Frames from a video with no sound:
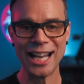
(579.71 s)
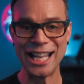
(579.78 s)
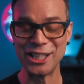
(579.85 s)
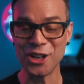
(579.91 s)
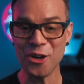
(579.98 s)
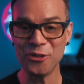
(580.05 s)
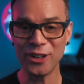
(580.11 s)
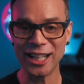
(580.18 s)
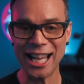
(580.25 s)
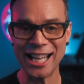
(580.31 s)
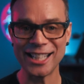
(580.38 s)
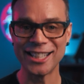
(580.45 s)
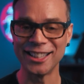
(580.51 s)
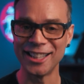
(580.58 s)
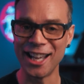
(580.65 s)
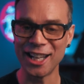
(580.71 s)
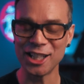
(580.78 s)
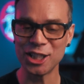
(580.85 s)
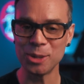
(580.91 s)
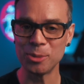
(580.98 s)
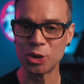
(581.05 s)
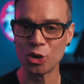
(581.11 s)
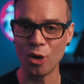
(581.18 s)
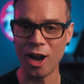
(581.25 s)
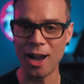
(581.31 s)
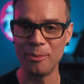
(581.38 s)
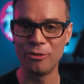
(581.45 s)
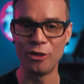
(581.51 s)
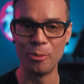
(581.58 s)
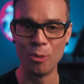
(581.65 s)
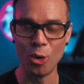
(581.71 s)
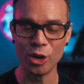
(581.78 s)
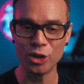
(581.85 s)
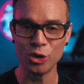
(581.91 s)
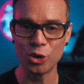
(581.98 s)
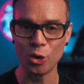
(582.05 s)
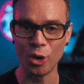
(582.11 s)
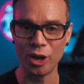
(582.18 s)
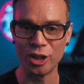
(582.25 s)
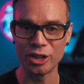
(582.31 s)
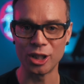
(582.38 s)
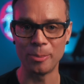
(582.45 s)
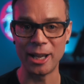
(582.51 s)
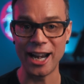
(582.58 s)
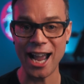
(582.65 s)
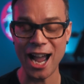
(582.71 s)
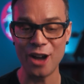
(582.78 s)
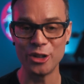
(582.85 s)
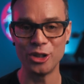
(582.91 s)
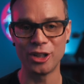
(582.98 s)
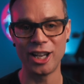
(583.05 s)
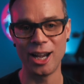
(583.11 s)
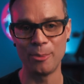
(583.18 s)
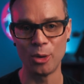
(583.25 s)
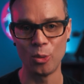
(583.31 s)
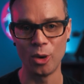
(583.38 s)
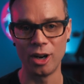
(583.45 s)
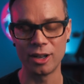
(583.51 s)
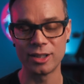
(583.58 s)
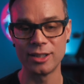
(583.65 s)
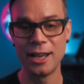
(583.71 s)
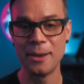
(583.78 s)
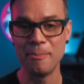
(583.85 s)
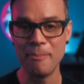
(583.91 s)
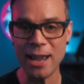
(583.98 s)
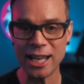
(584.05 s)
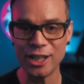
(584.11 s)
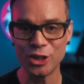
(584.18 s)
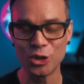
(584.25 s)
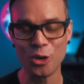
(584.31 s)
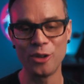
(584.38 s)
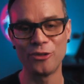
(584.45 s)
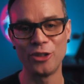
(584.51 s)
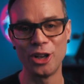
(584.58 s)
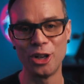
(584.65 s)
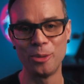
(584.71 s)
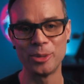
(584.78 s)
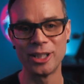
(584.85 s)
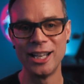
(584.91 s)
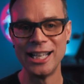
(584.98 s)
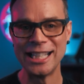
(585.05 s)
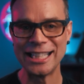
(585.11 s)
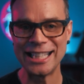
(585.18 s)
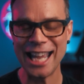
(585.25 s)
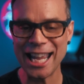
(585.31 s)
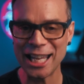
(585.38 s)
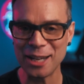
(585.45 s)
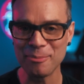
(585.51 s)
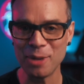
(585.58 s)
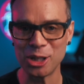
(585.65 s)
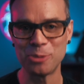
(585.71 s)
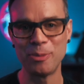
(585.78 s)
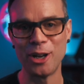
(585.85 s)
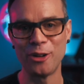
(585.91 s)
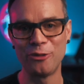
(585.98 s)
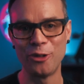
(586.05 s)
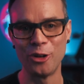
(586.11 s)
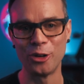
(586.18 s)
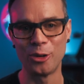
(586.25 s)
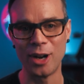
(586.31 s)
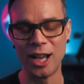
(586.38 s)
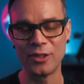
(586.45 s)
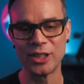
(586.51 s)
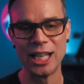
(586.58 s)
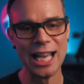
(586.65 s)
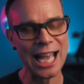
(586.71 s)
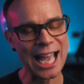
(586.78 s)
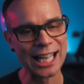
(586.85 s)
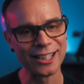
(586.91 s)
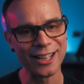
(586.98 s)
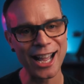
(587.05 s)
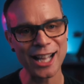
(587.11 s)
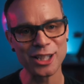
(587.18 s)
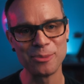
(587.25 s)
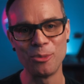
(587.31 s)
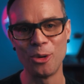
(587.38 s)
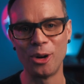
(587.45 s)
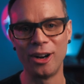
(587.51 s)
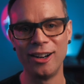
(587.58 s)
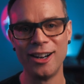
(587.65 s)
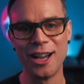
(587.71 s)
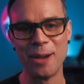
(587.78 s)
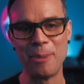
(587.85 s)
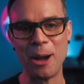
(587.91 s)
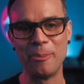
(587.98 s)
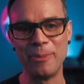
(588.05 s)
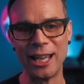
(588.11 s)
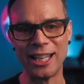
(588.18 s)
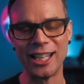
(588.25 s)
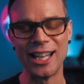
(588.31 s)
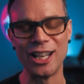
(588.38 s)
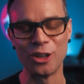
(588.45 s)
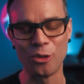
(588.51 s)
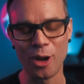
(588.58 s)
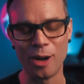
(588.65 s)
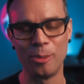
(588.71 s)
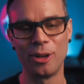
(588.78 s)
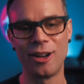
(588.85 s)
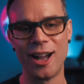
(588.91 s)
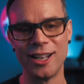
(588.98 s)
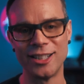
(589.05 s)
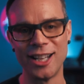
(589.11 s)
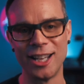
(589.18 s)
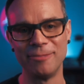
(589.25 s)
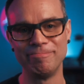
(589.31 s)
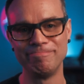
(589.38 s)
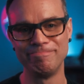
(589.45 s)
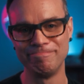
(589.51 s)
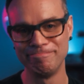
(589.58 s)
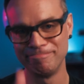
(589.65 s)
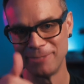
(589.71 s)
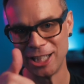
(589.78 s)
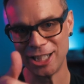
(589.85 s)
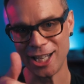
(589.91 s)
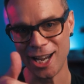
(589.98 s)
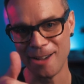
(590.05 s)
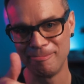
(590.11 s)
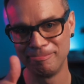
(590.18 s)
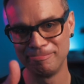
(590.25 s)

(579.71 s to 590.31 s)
And don't forget to like and subscribe for more tutorials about how your camera works, making short films, taking much better photographs, and lots more about making incredible content. See ya.